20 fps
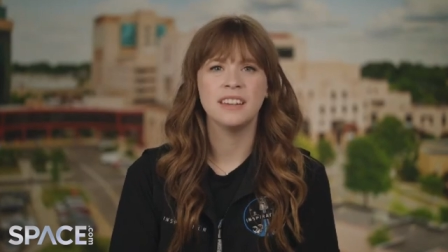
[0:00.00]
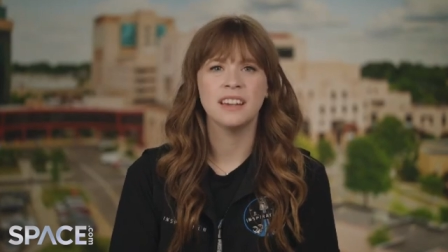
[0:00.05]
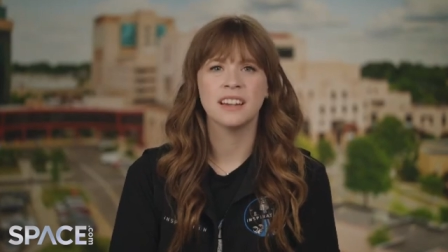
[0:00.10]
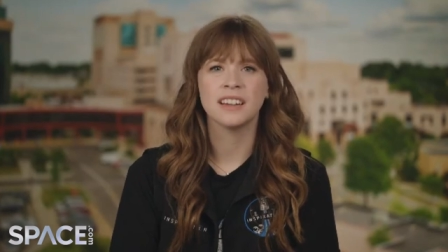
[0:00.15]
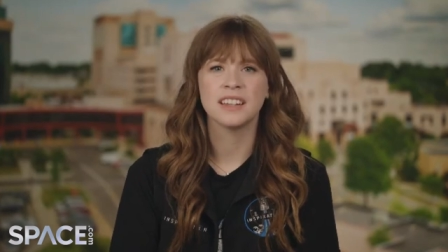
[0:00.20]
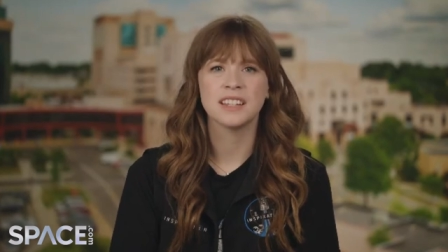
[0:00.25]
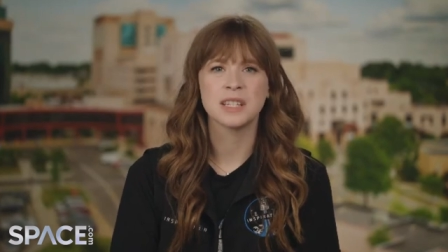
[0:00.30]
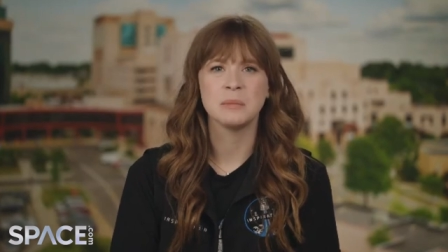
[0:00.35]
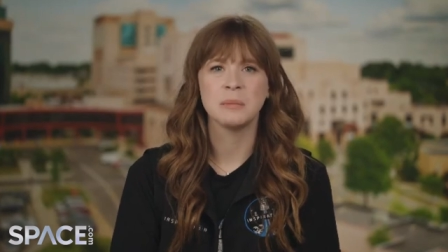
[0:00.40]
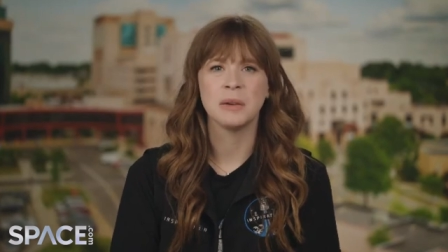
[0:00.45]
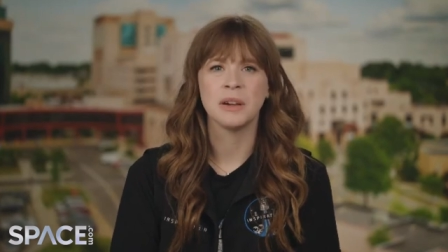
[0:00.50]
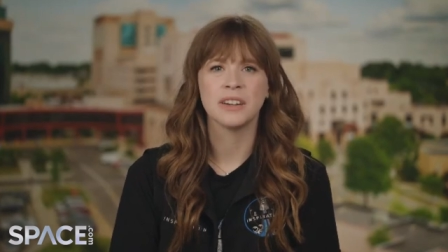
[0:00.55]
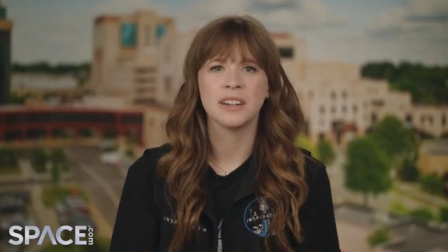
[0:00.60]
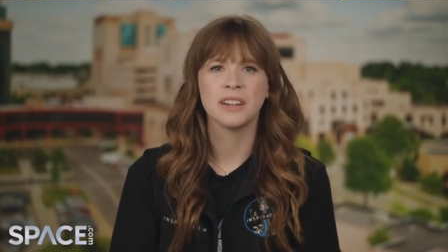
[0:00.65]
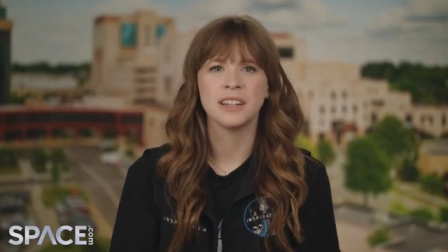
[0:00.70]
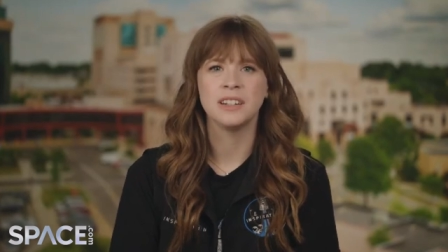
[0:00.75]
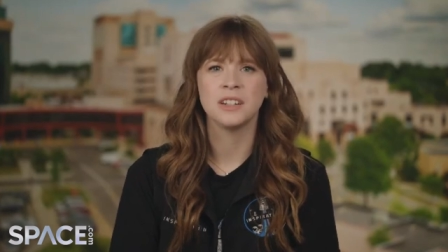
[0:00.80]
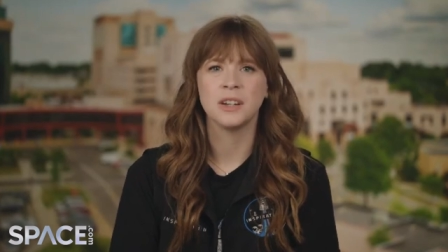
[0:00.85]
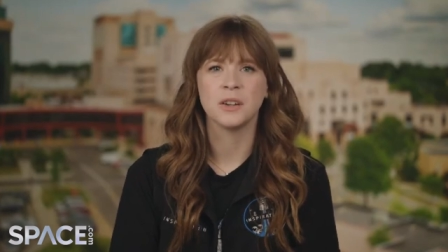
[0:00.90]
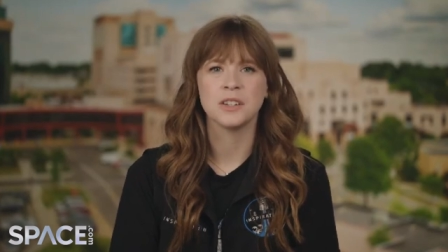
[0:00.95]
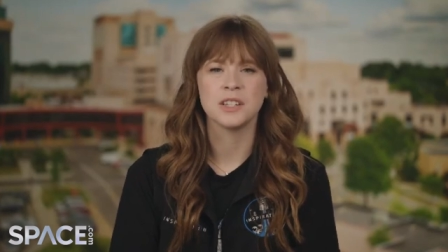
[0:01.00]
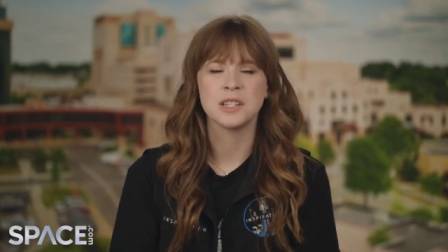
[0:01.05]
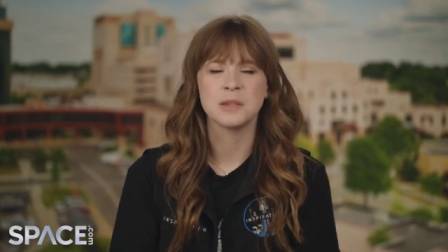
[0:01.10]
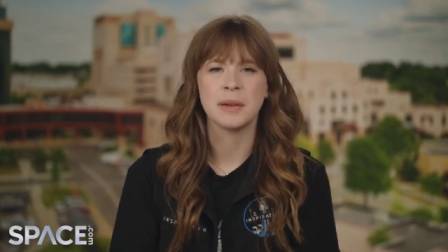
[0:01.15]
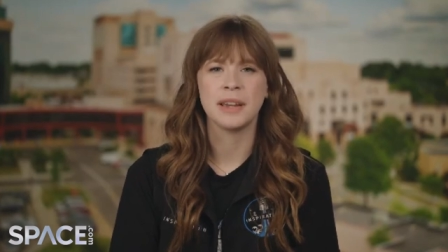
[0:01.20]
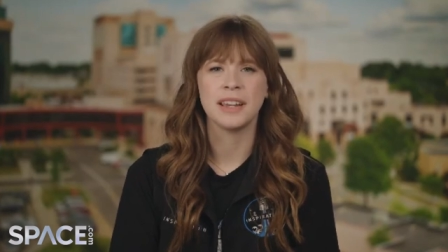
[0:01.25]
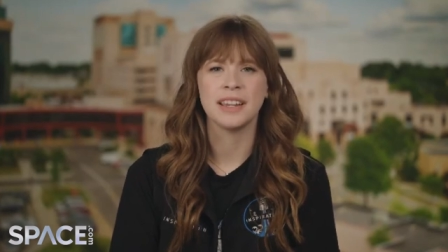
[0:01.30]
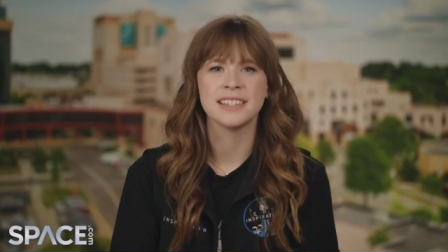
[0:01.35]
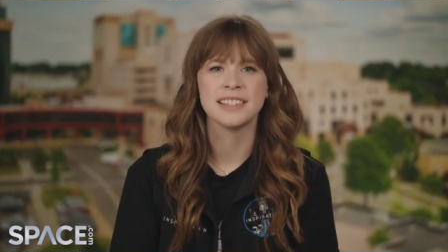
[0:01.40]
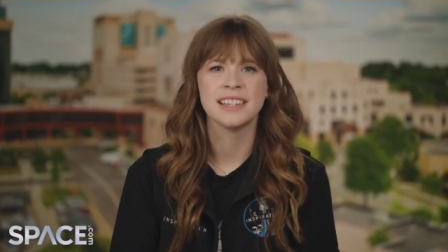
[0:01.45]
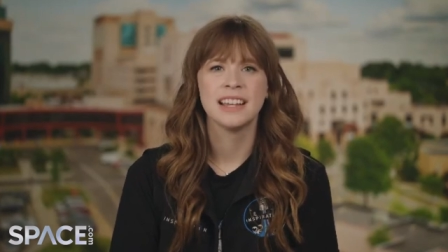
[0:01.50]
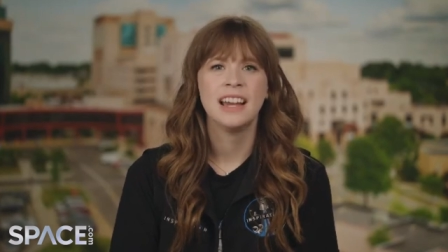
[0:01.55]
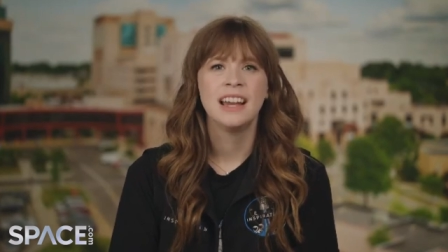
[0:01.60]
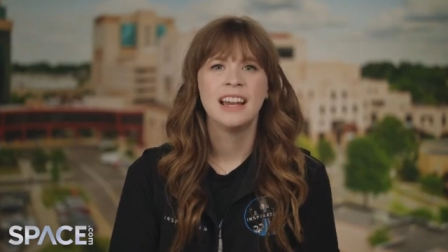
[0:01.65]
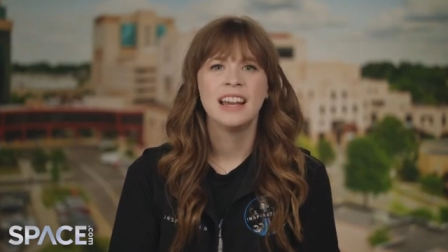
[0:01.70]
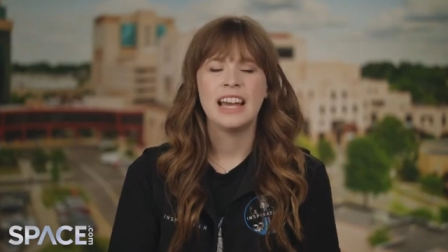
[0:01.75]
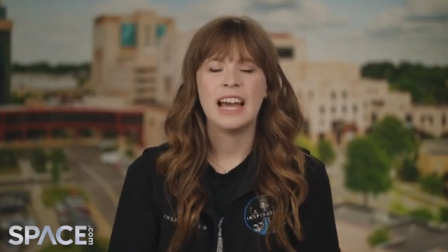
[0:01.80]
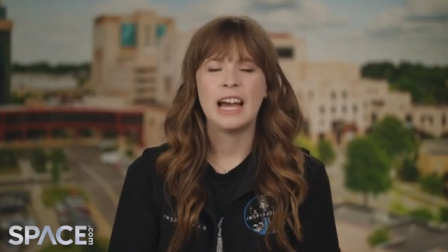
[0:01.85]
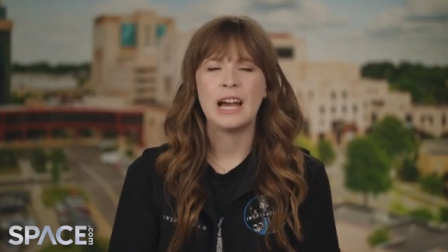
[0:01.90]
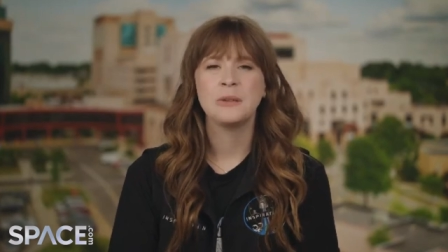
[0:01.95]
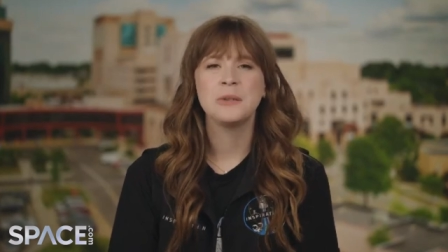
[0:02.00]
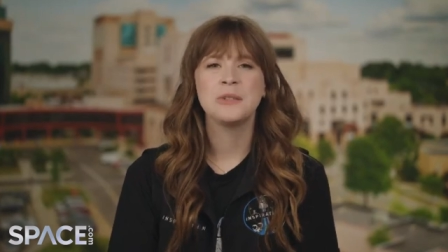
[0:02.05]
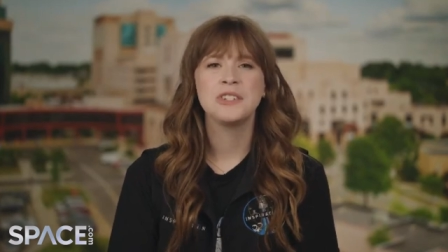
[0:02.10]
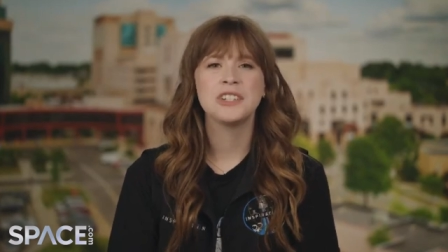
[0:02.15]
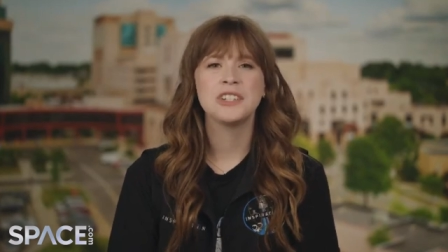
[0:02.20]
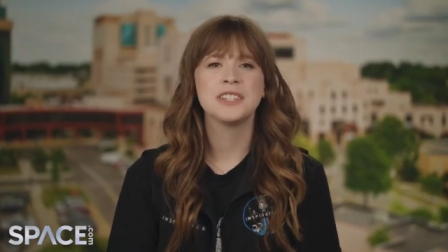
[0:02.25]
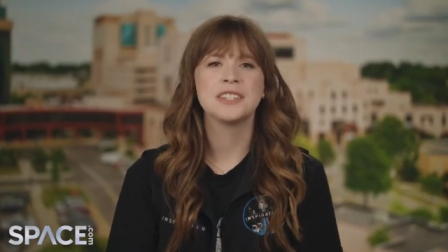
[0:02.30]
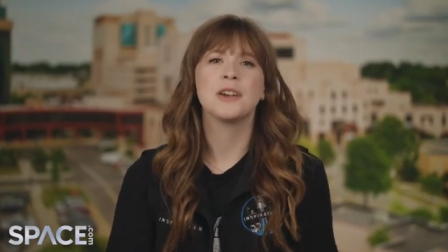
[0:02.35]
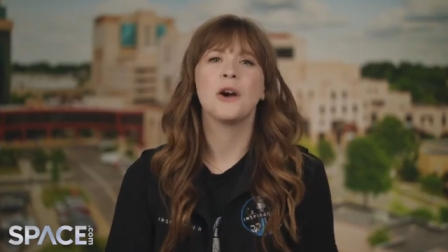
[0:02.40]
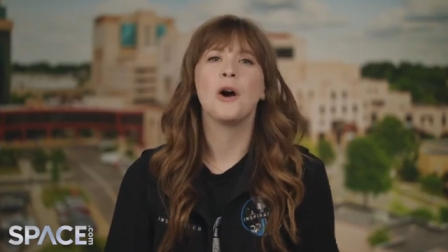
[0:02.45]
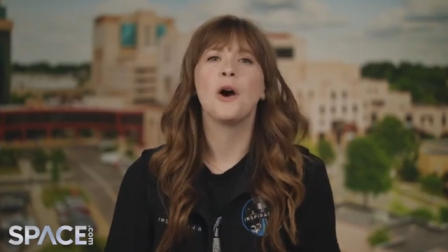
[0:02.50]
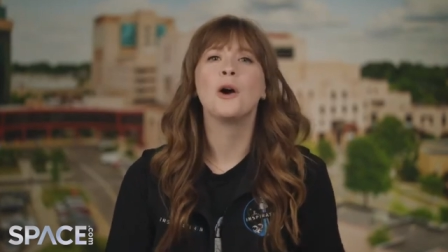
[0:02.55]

youngest American to go to space, I was just